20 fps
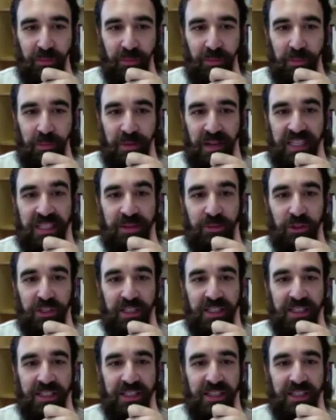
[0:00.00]
Massimo
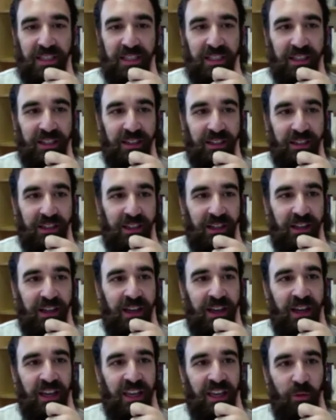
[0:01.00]
Sestini. Yeah,
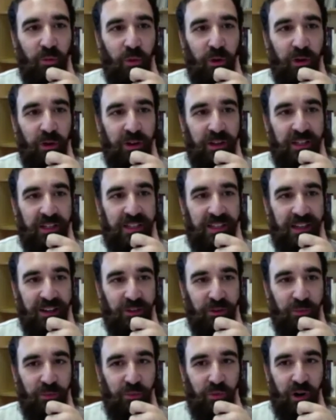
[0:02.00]
he won the
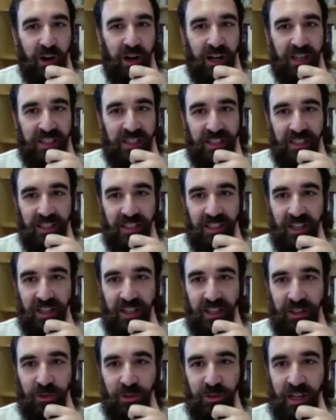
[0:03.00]
second prize in
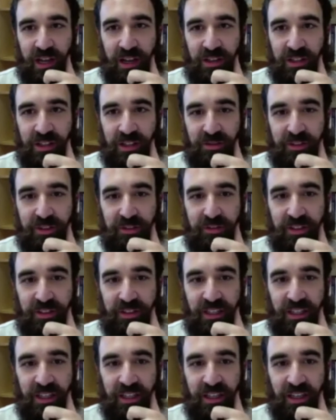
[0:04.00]
the
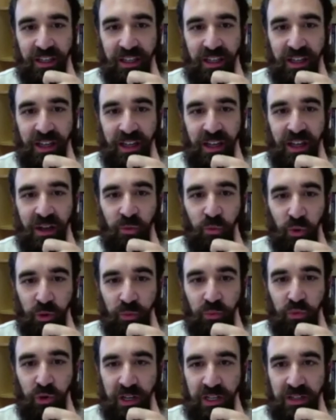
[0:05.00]
2015
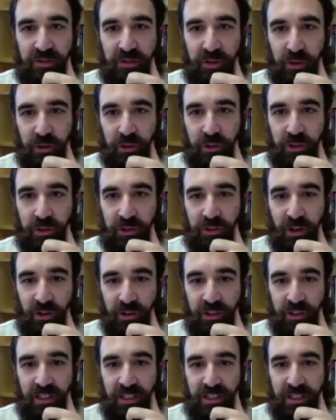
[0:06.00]
WordPress photo
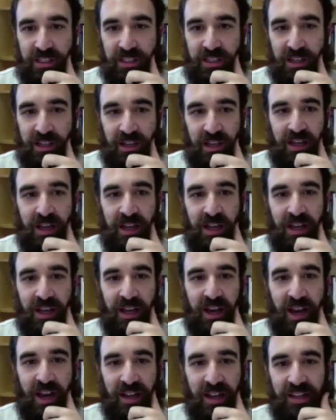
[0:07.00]
contest,
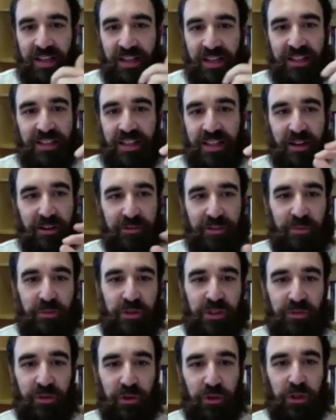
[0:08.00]
and is the
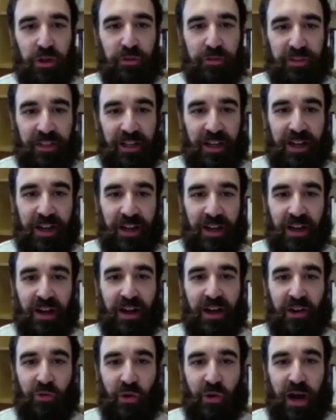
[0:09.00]
famous photo of the
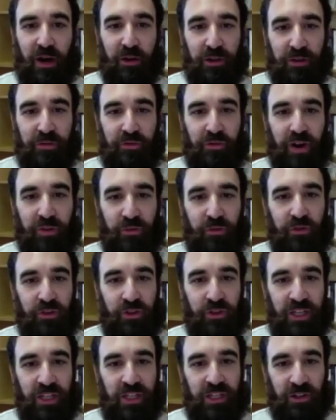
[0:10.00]
crowd of
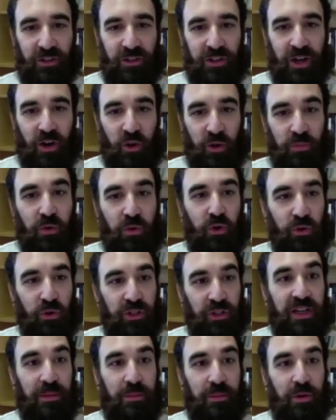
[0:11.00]
refugees on board
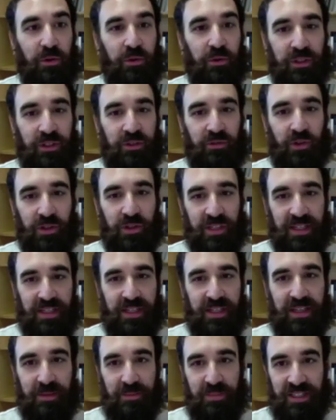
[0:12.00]
on a boat crossing
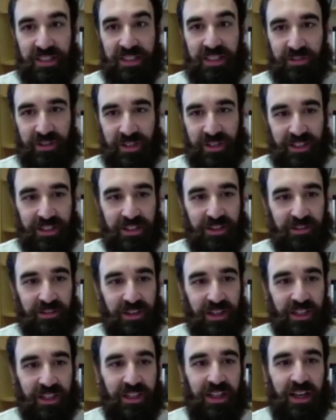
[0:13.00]
the Mediterranean,
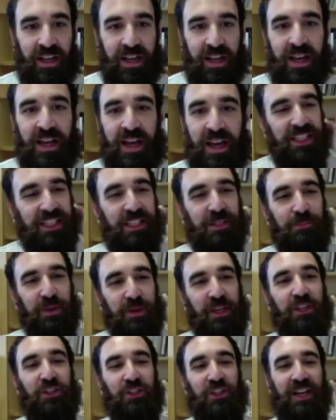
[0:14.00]
right? This
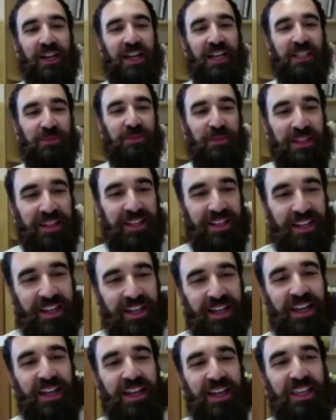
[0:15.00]
picture has
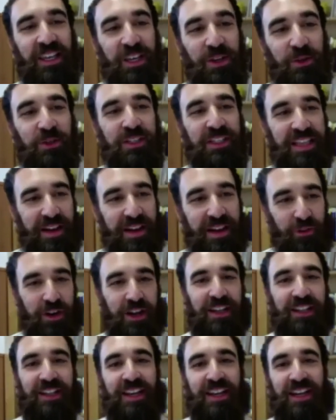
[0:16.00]
been used
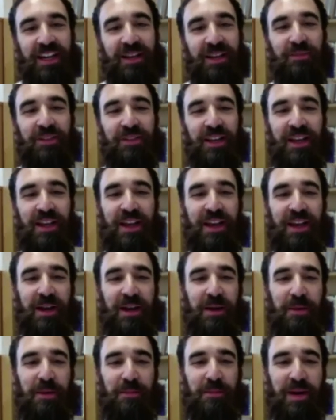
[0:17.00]
several times
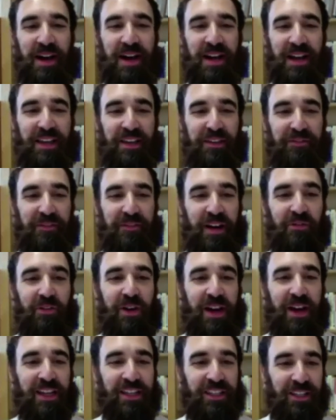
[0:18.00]
by
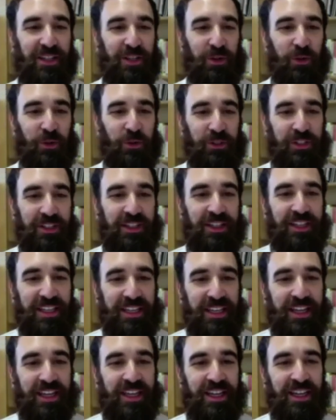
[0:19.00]
far-right Northern
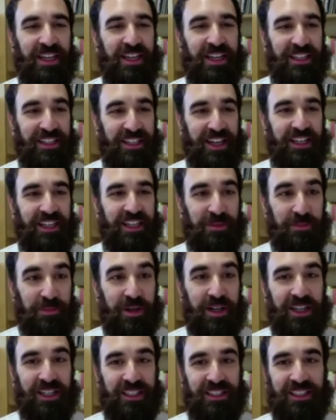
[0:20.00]
League Italian
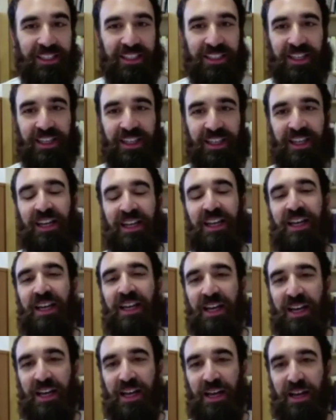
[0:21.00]
party
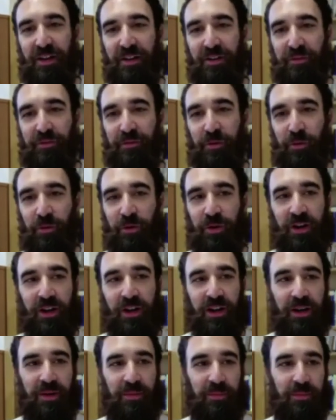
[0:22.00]

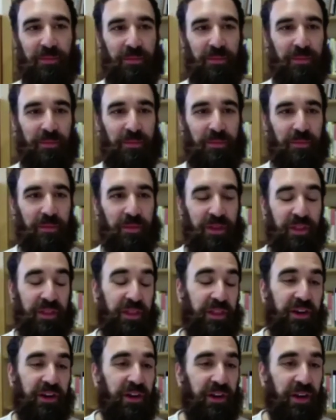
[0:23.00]
for
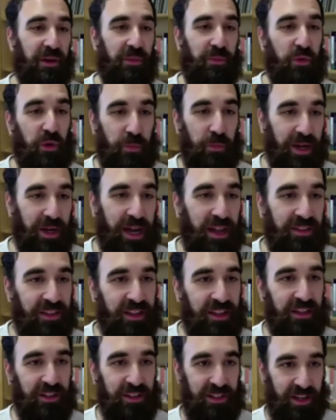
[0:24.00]
their
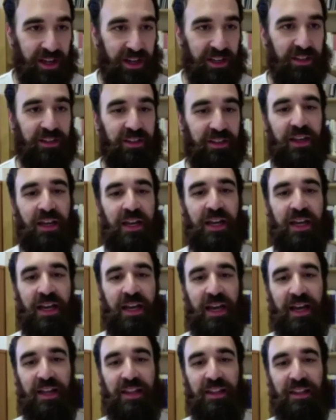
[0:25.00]
propaganda, right?
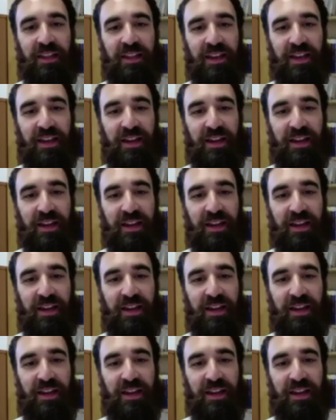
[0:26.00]
And